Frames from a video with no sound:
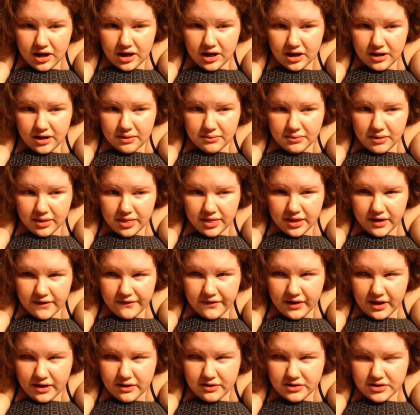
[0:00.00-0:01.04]
um, they
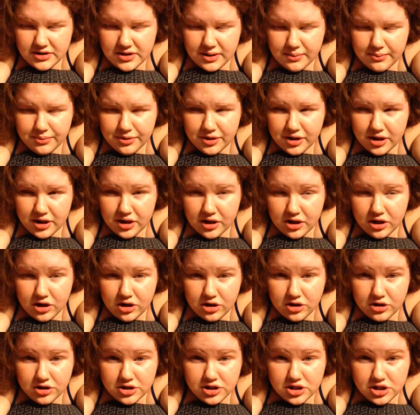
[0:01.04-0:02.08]
found something
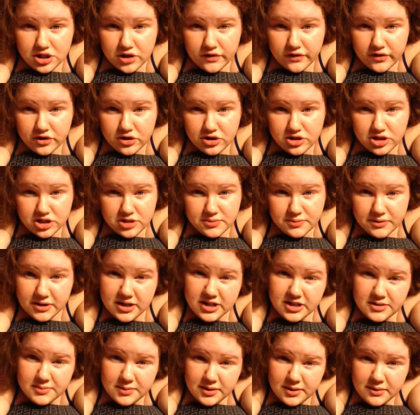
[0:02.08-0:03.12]
called cervical
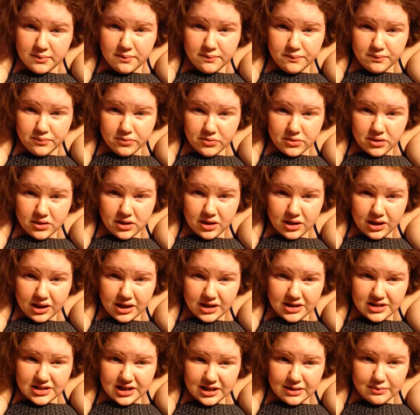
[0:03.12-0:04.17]
displacement.
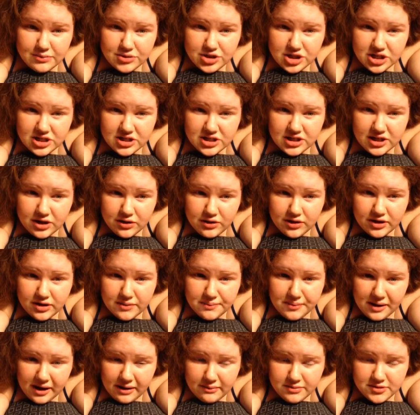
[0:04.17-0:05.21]
Last time she had to go get
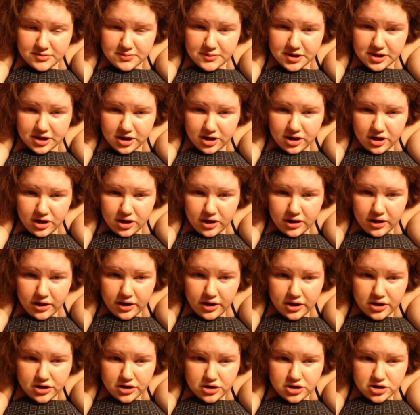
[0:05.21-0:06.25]
a pap smear,
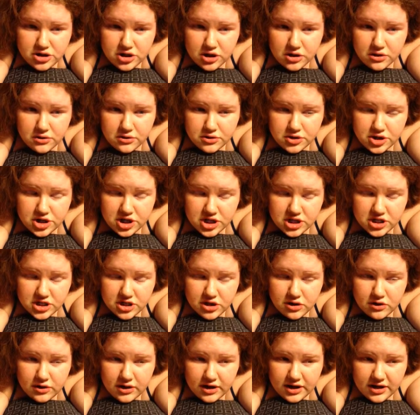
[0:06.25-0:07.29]
so she had to
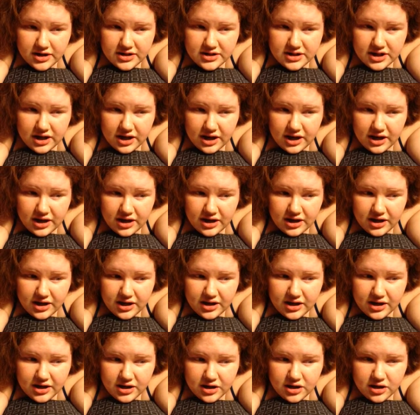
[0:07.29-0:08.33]
go get
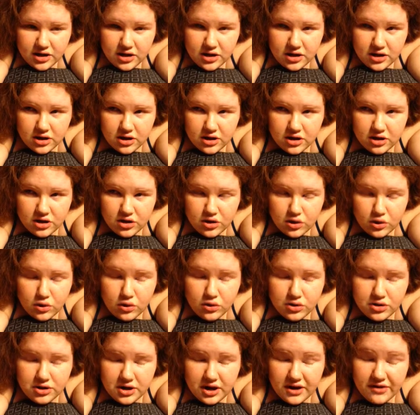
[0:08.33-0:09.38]
a
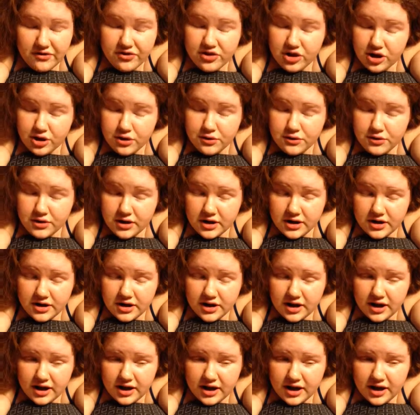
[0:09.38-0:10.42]
cold knife cone done
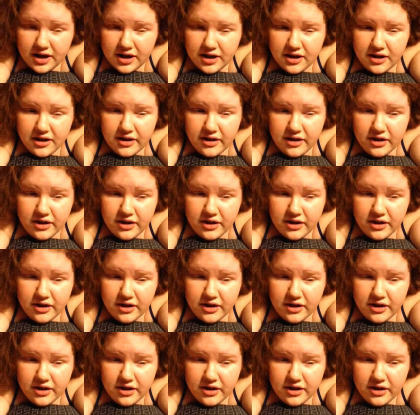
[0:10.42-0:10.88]
today